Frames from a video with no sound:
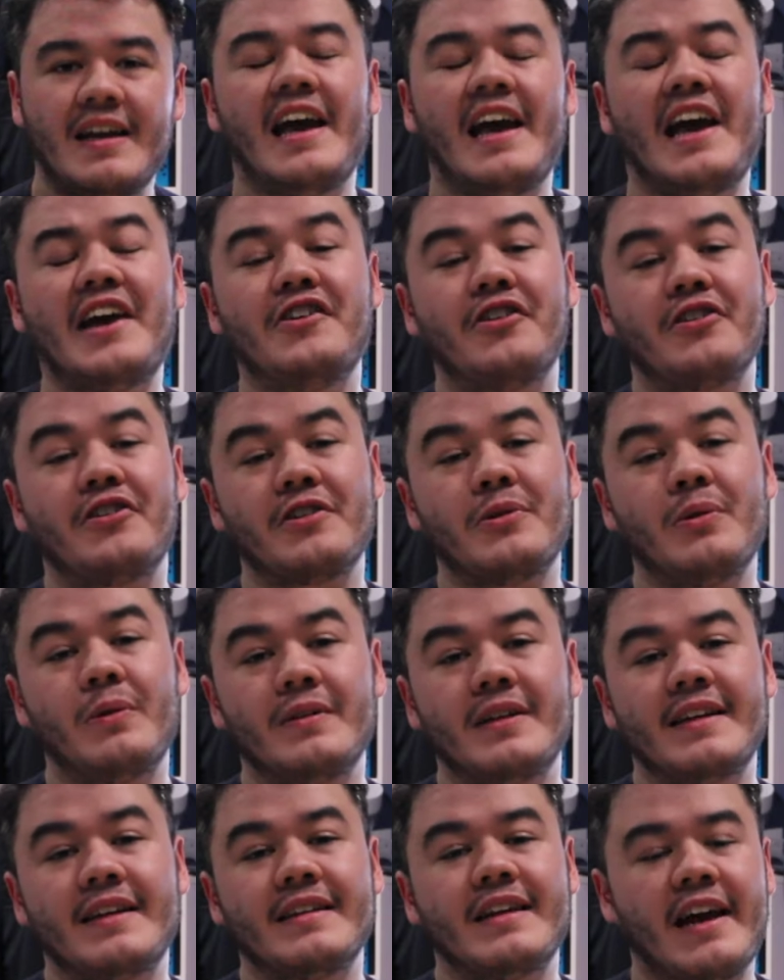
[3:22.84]
Another cool thing
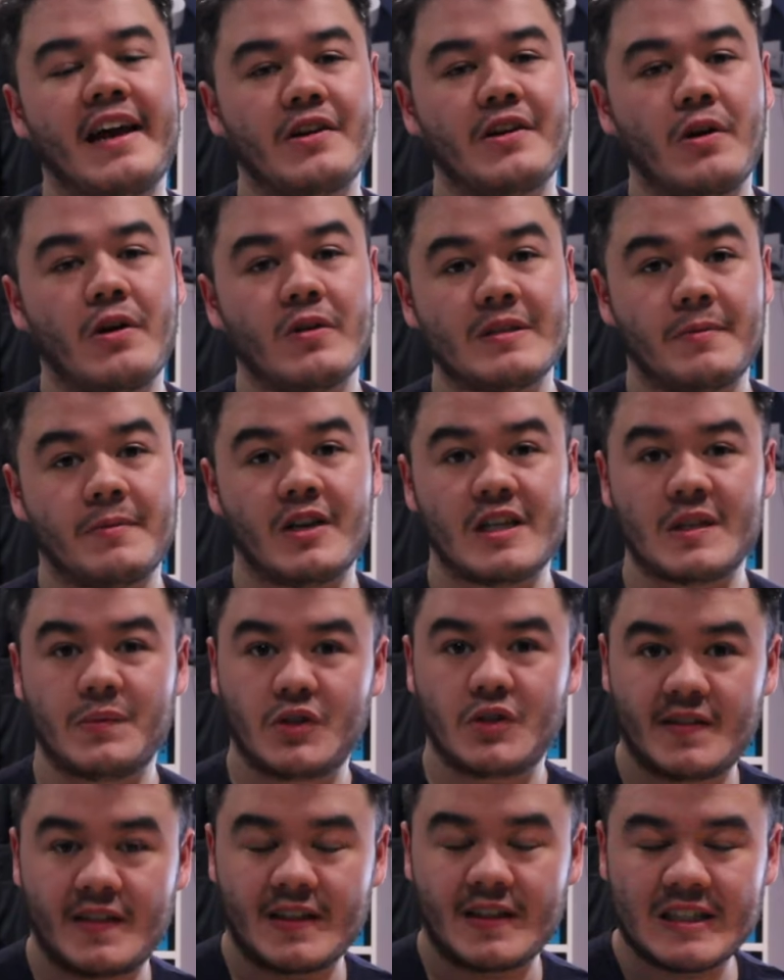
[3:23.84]
that I know is because we just
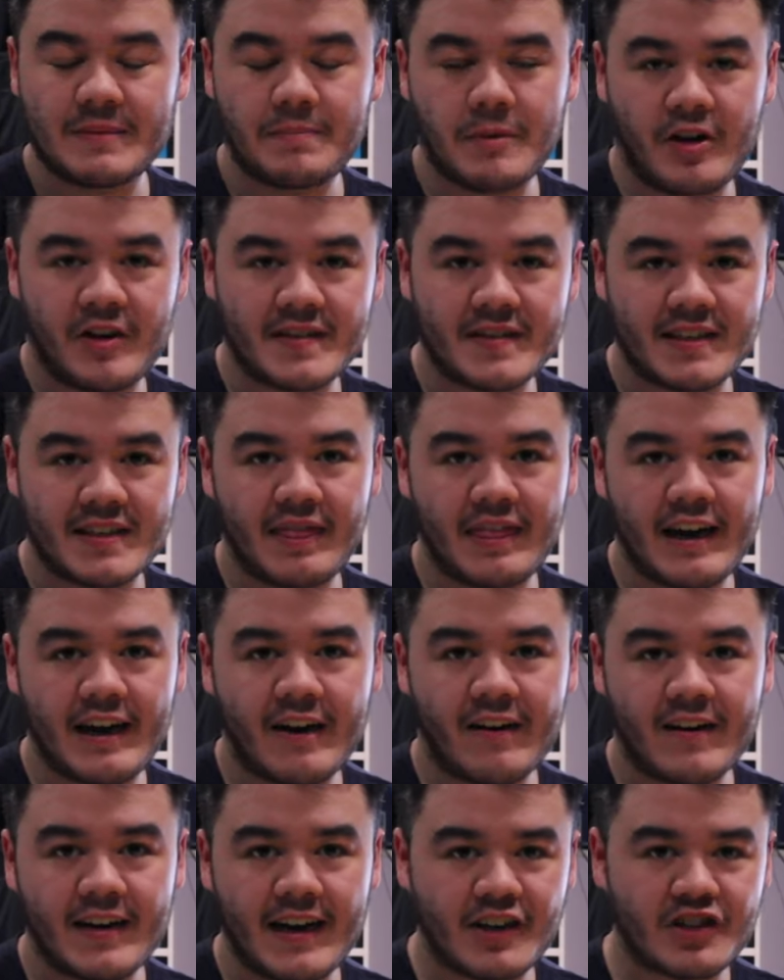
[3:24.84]
experienced it there, it
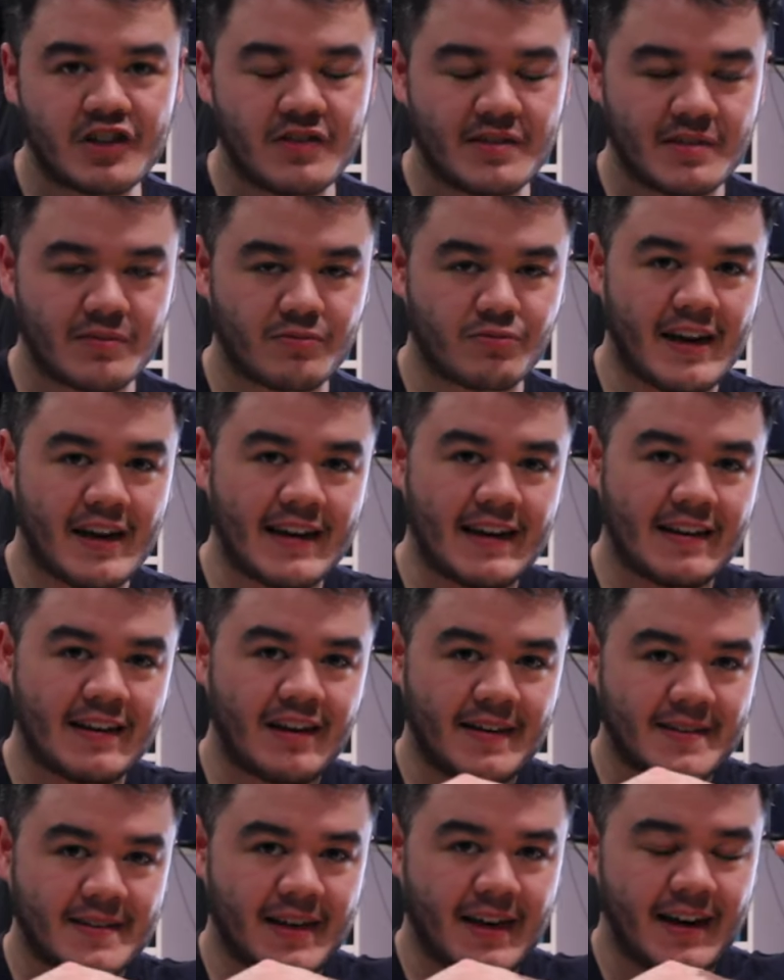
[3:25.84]
actually doesn't recognize
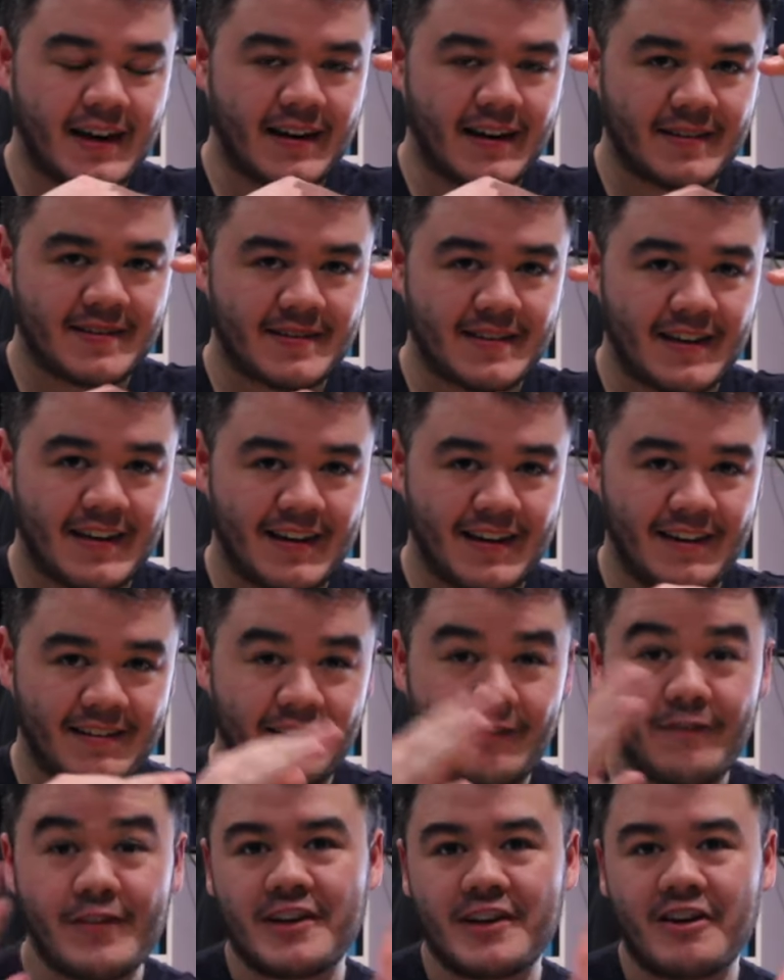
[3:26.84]
it as the
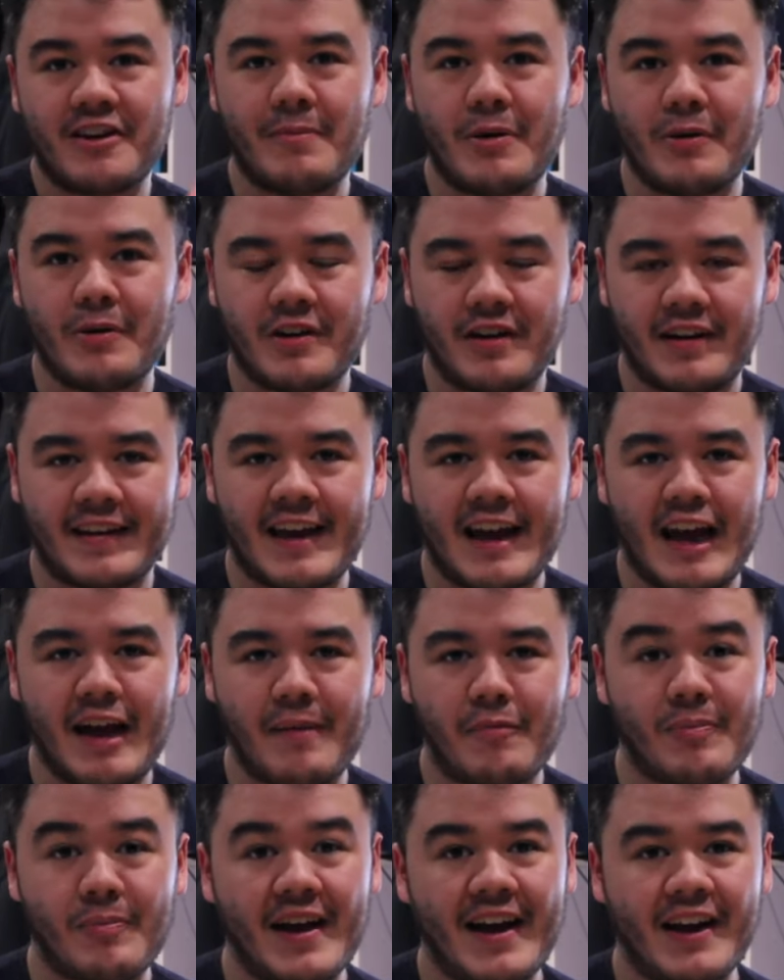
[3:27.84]
video mode on the camera, but
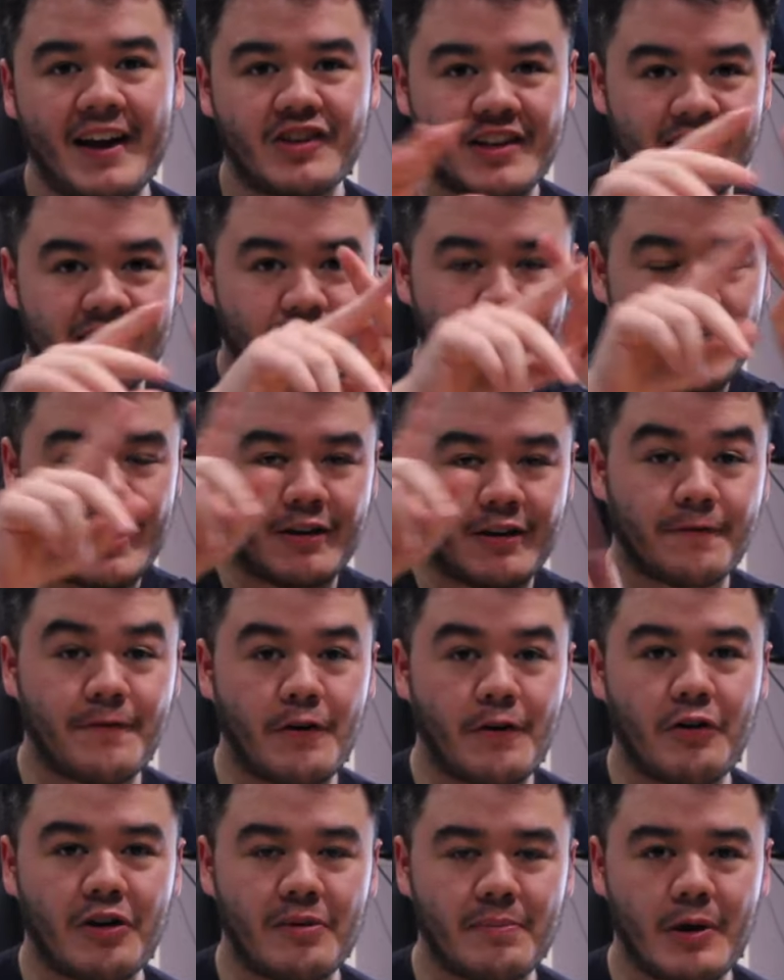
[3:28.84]
actually the regular photo
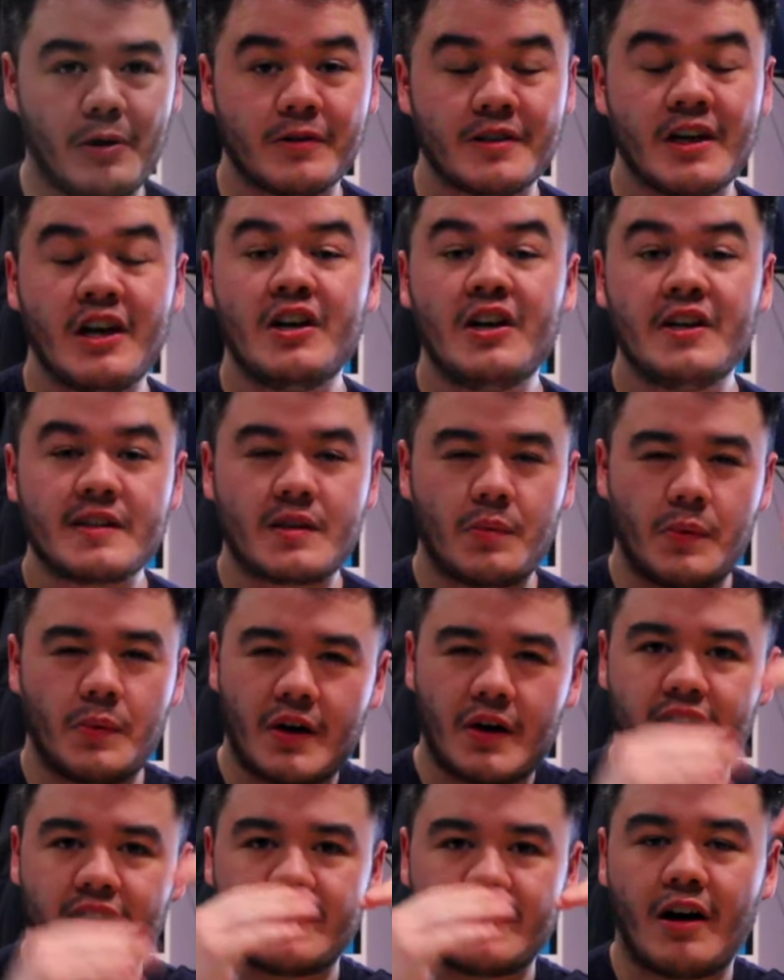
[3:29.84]
mode. So we got a
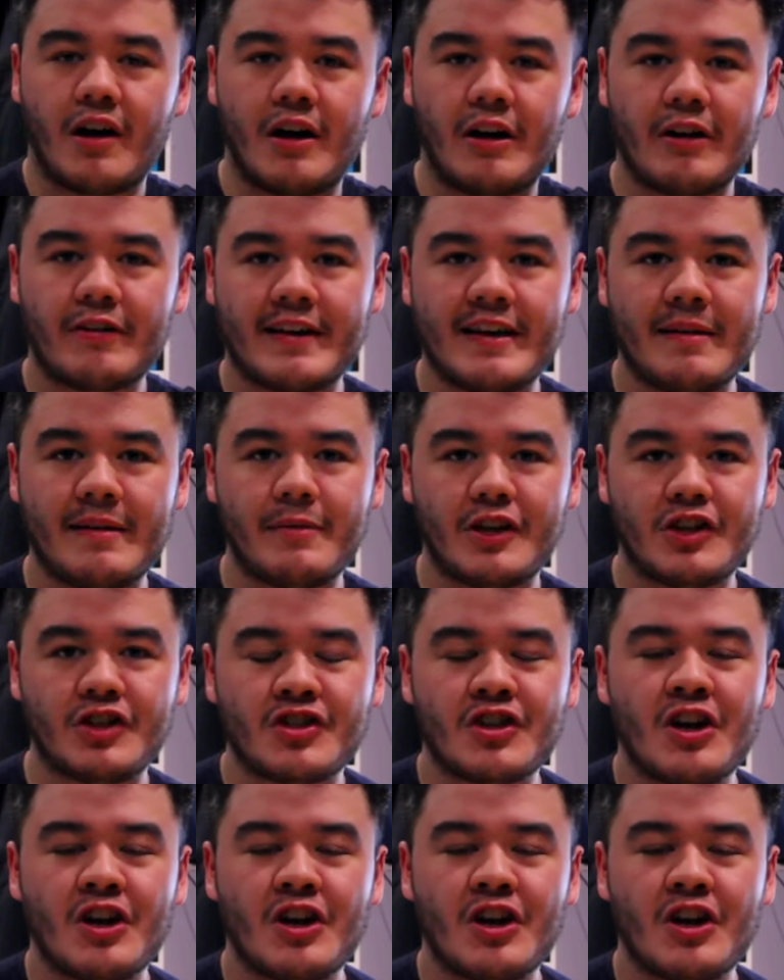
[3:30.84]
taller image.